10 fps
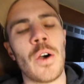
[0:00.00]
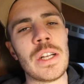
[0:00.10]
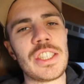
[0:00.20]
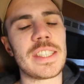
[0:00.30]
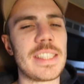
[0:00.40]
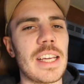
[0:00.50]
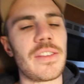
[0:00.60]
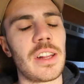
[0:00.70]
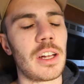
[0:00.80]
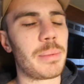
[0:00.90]
Oh, and just to
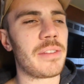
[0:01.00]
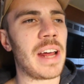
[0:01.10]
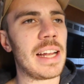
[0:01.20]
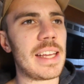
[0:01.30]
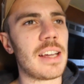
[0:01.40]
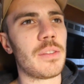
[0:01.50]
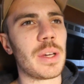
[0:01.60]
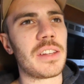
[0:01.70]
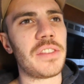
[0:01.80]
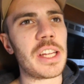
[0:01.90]
give you a little bit of an idea of
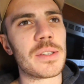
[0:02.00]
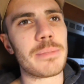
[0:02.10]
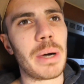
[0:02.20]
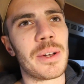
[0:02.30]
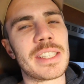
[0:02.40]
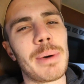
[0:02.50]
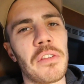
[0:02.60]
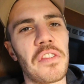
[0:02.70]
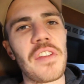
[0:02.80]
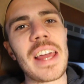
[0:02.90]
what the video is about, it's
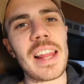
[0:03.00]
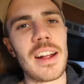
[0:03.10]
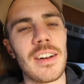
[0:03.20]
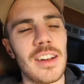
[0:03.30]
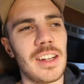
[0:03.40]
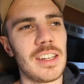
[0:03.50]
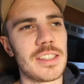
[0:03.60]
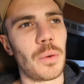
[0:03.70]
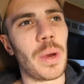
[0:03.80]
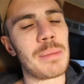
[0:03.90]
about failure.
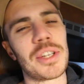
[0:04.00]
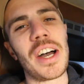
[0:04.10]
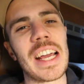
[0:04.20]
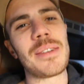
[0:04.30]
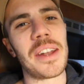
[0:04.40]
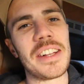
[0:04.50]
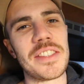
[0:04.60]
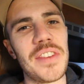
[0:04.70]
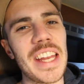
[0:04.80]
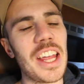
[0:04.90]
So what I'm talking about in
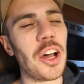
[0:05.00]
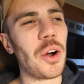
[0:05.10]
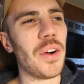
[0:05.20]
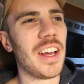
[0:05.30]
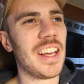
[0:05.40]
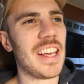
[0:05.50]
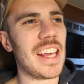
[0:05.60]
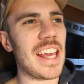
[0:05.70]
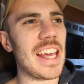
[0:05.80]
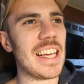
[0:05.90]
this video
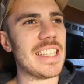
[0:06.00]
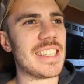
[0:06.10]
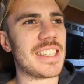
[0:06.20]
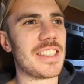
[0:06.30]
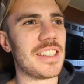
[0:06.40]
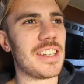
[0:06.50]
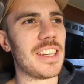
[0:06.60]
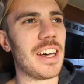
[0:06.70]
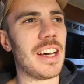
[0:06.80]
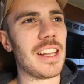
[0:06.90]
is
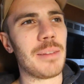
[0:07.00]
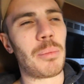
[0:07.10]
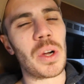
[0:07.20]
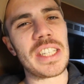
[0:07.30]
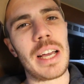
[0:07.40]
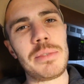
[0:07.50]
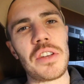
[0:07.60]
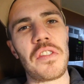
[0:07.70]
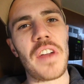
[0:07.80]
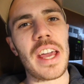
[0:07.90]
the, the more times
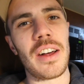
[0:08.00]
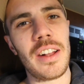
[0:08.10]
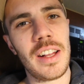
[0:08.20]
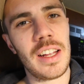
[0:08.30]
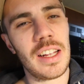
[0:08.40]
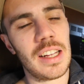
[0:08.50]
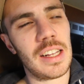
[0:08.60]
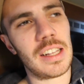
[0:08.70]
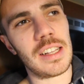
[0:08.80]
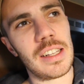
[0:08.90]
you fail,
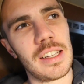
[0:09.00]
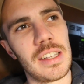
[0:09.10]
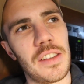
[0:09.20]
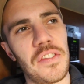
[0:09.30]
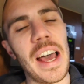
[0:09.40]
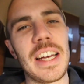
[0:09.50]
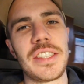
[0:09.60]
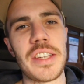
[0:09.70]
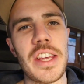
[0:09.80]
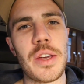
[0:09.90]
the
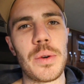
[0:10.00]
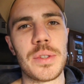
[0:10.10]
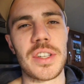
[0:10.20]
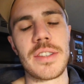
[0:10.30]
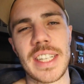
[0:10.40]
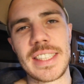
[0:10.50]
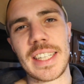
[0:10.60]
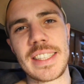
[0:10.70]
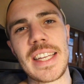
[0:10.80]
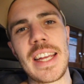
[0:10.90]
faster you start to
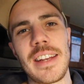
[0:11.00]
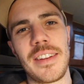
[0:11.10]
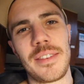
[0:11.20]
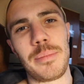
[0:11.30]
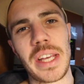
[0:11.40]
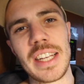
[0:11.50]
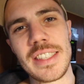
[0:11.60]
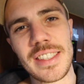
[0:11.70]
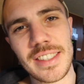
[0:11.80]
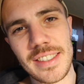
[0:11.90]
succeed
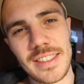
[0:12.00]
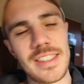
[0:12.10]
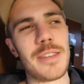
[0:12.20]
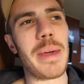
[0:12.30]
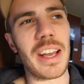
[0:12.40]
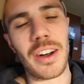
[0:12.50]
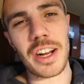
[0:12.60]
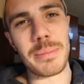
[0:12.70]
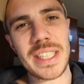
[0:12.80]
because you make all your